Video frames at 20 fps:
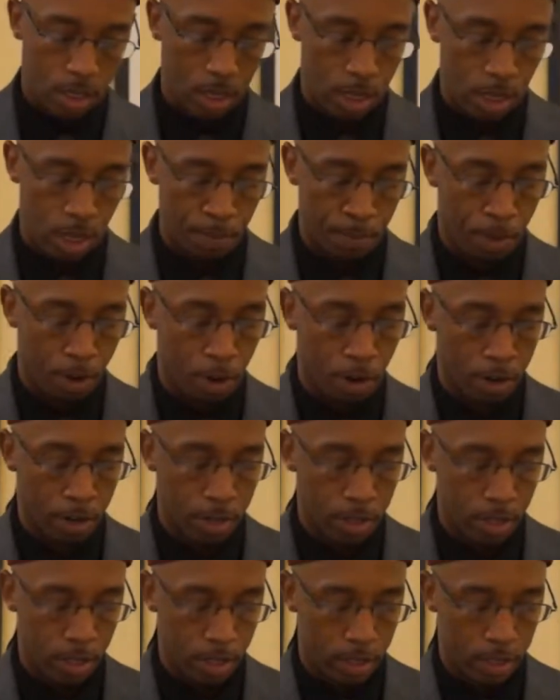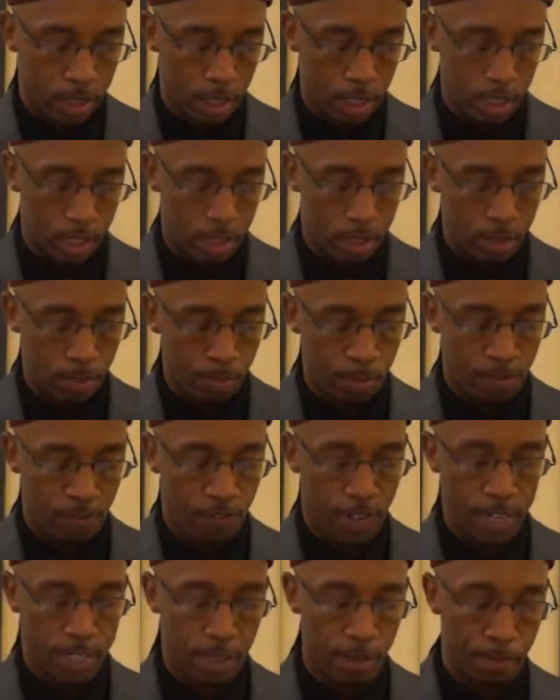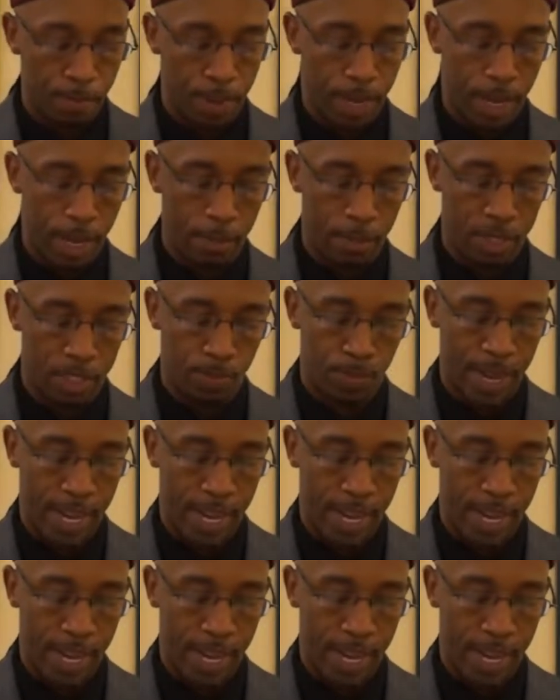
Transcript: In part, it says, perfected man must